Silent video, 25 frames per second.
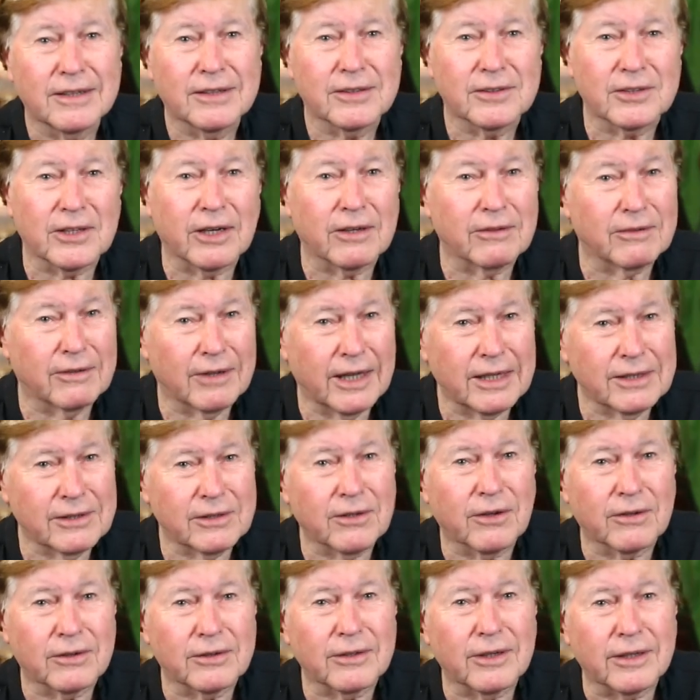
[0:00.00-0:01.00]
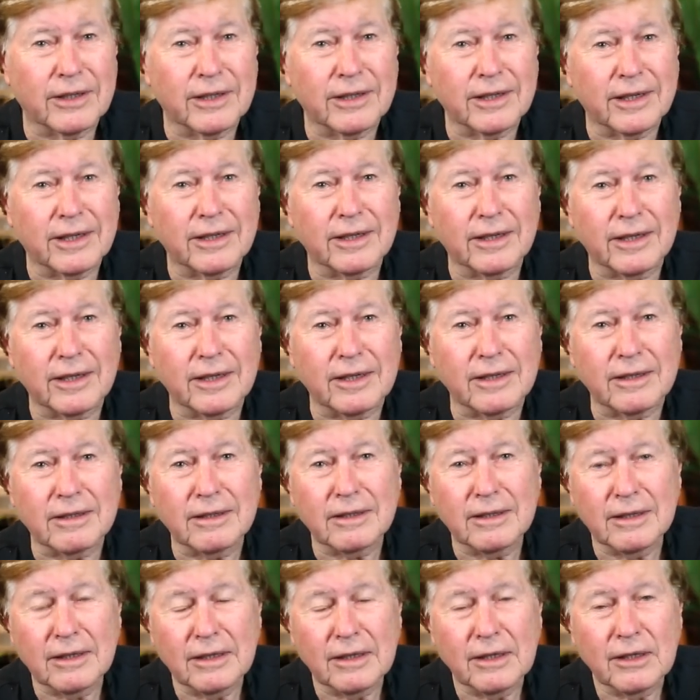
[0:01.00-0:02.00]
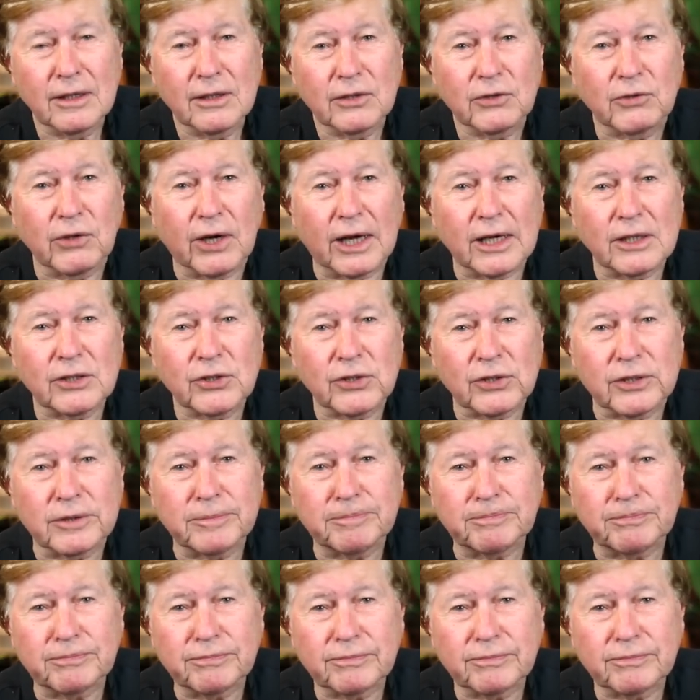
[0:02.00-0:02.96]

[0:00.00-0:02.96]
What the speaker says: So that's not going to get any traction.